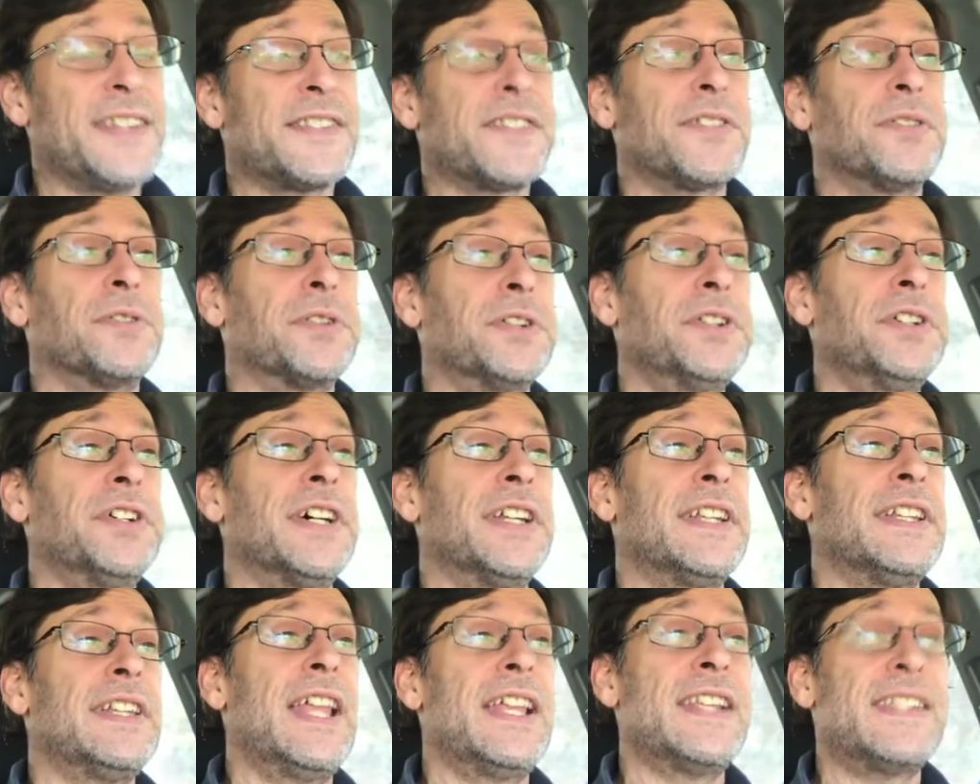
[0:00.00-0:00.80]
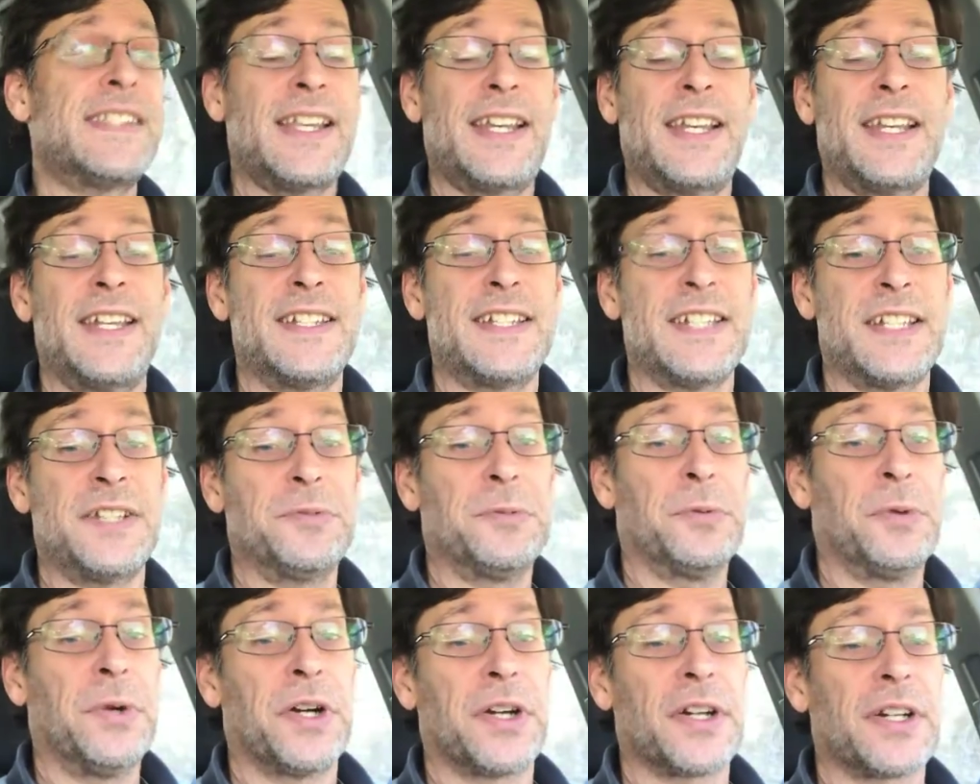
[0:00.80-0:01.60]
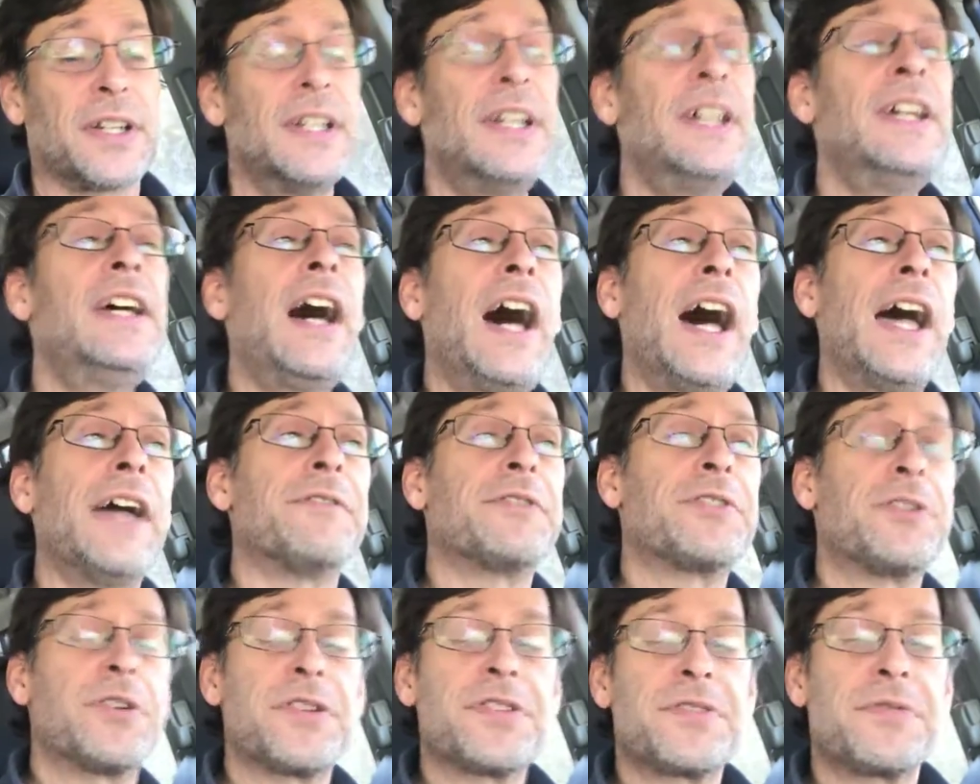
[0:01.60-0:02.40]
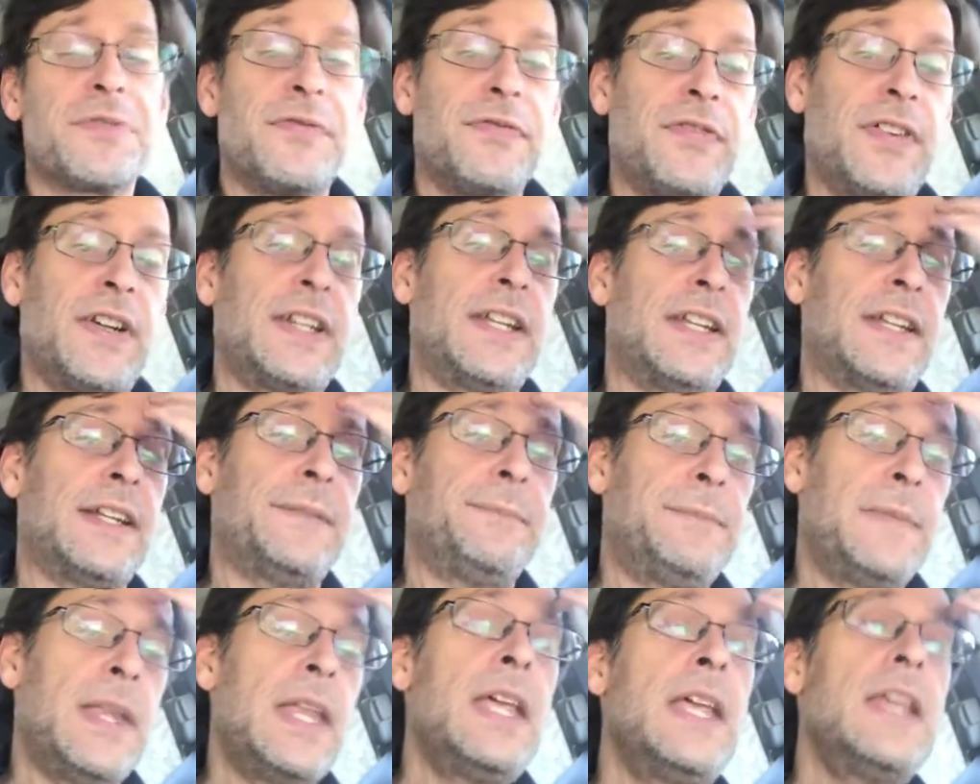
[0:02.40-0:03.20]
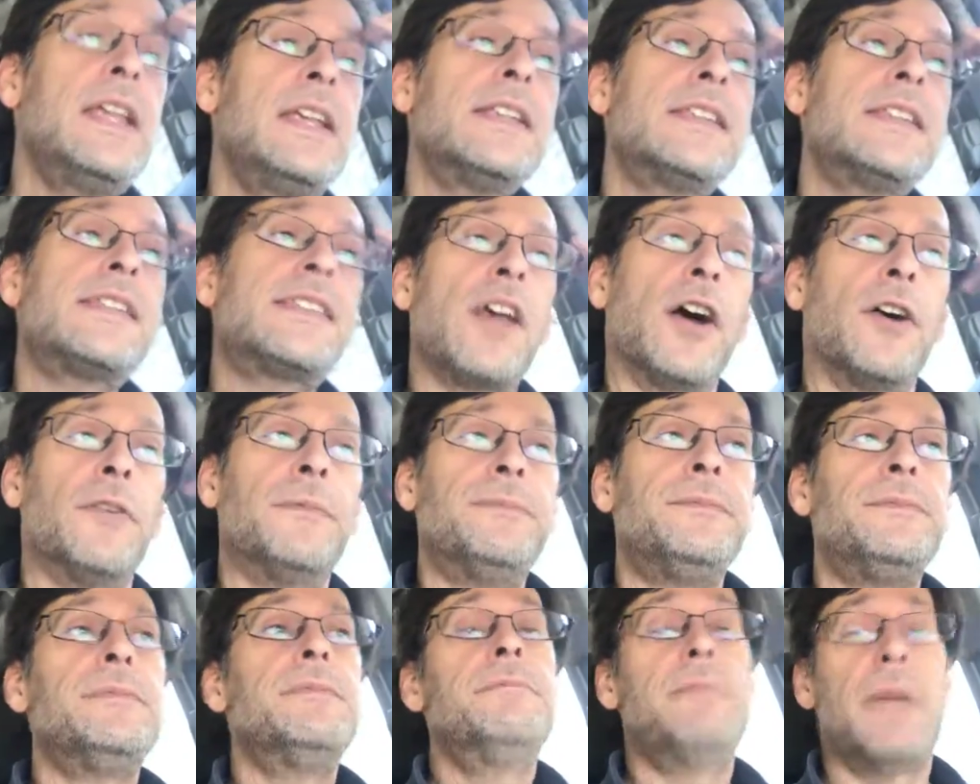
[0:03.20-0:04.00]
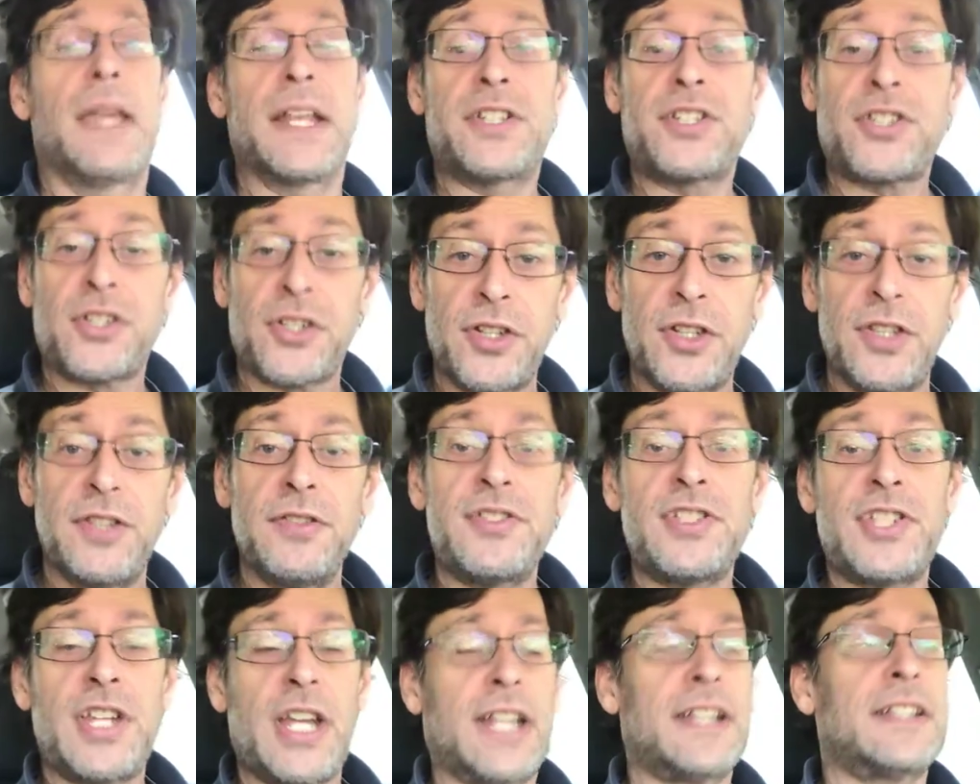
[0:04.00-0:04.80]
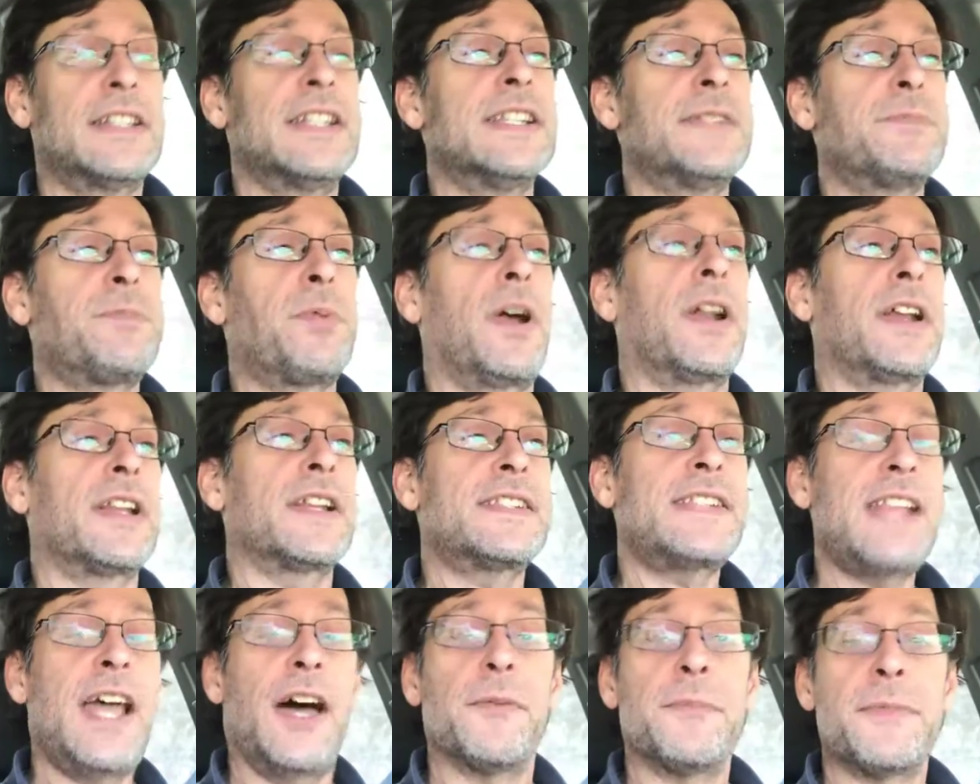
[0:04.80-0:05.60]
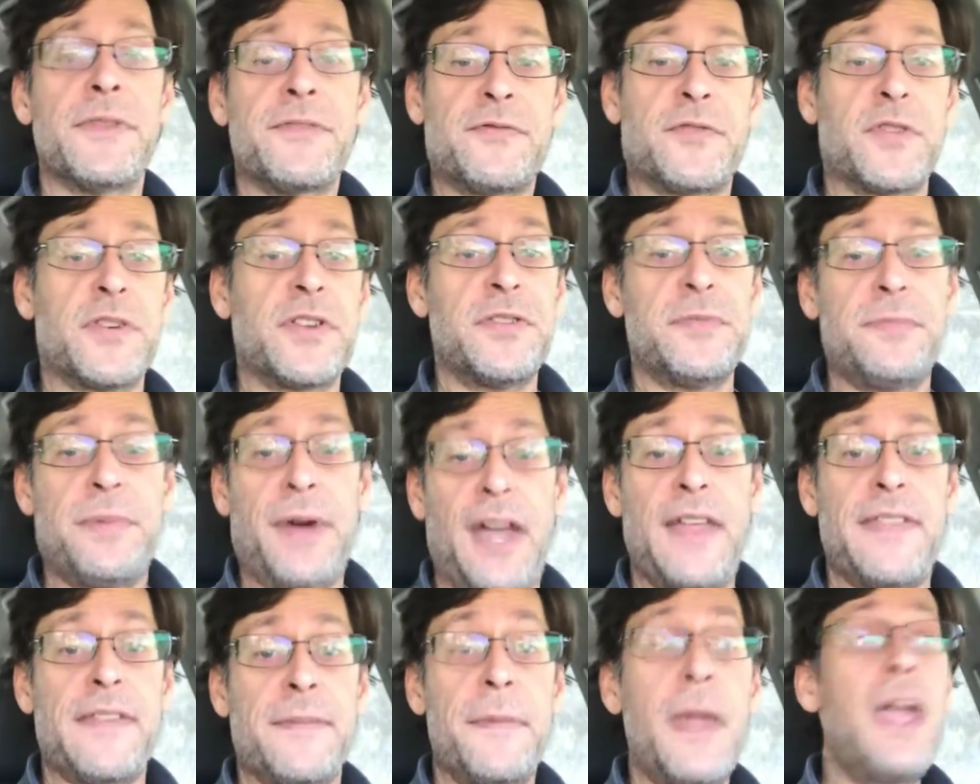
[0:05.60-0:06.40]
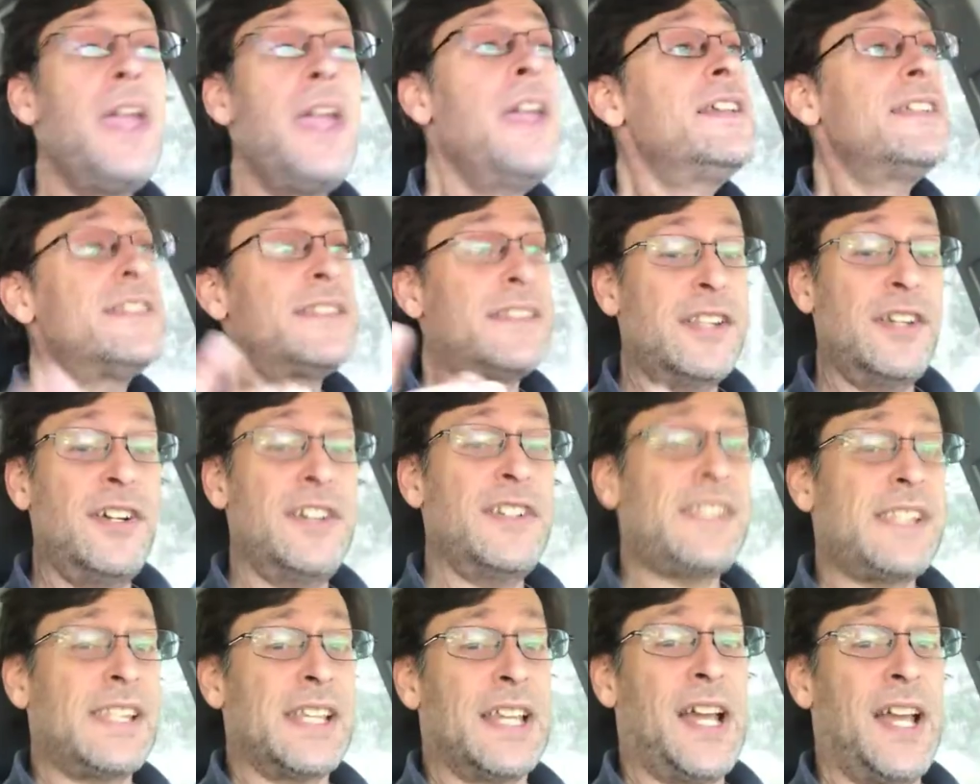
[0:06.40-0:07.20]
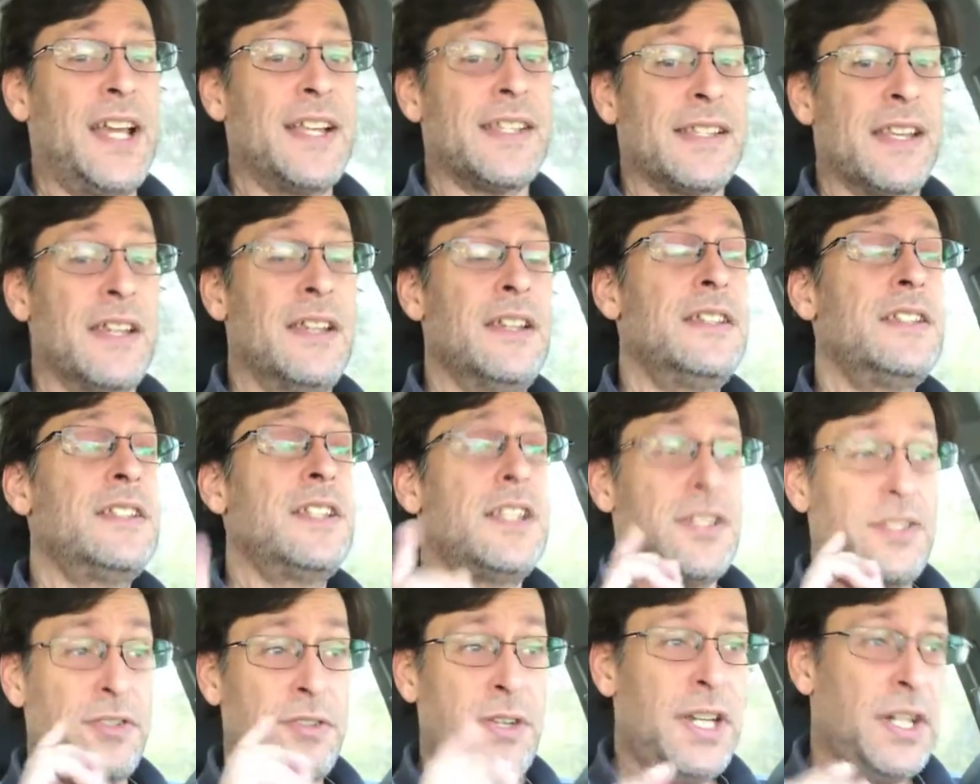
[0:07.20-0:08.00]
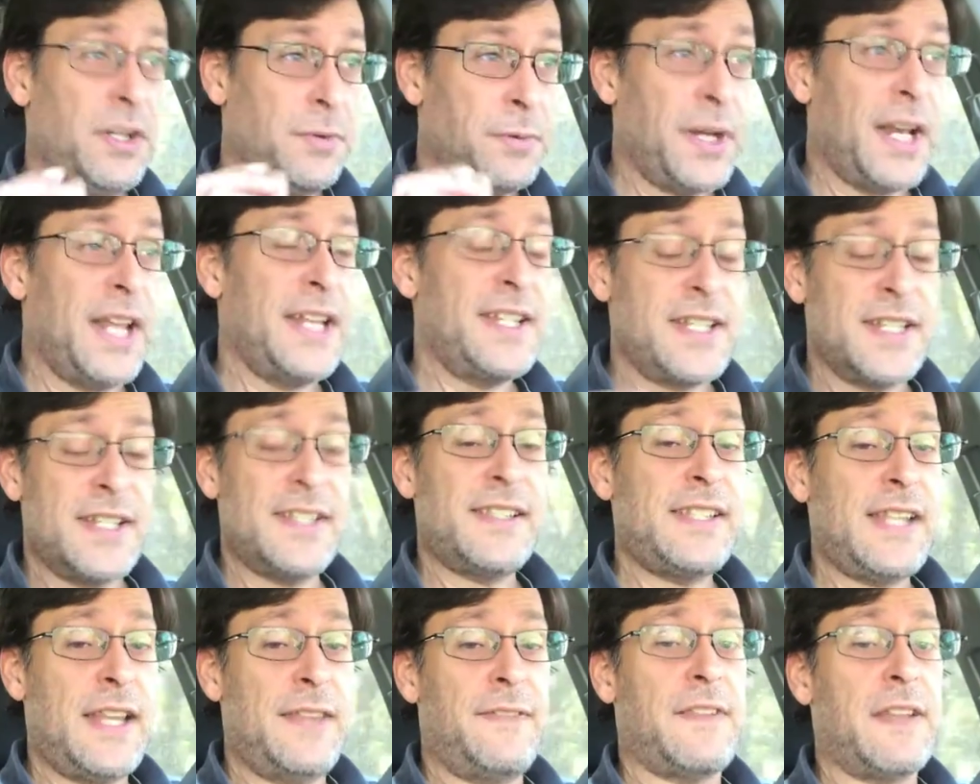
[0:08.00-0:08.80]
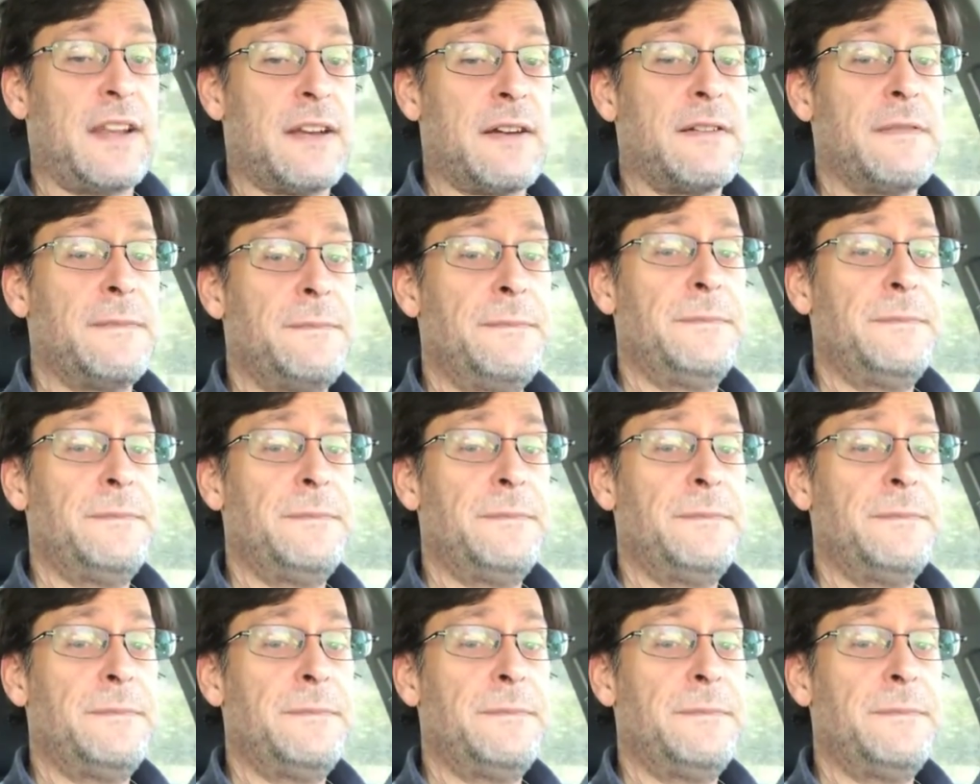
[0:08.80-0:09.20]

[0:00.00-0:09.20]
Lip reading: so good. They said it didn't work. I, of course, refunded them. So make sure you check these products out before you buy them. Seriously, guys, did you hear what I just said there?